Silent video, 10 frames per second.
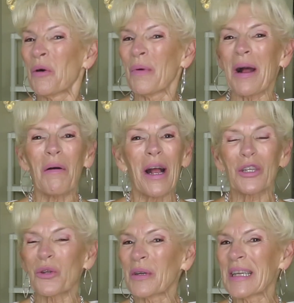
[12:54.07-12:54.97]
Well, I
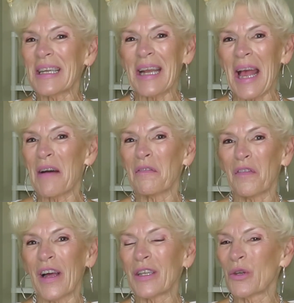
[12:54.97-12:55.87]
sure did have
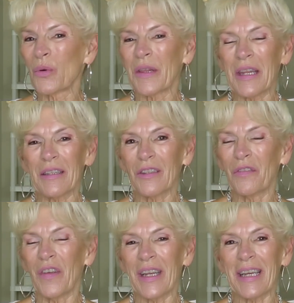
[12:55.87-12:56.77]
fun doing this
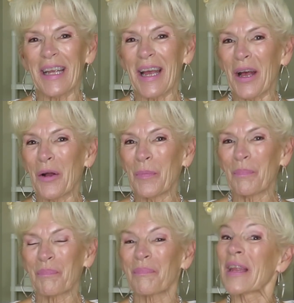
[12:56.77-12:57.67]
video.
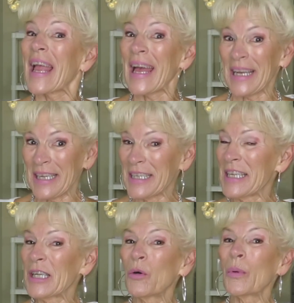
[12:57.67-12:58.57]
And
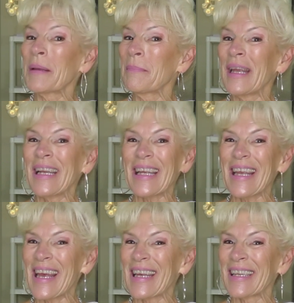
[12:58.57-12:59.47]
until we meet
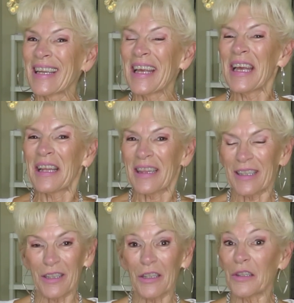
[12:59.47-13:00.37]
again,
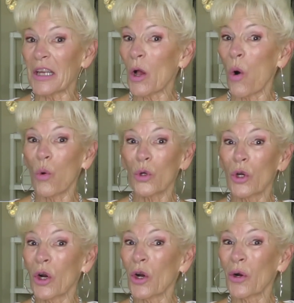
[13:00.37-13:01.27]
this is the old
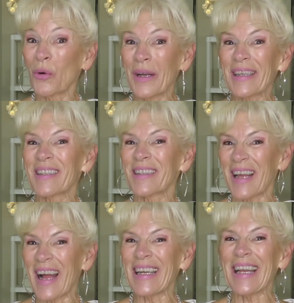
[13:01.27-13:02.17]
girl
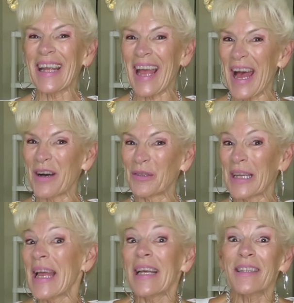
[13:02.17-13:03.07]
signing out.
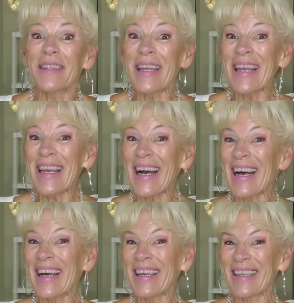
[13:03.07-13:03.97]
See ya.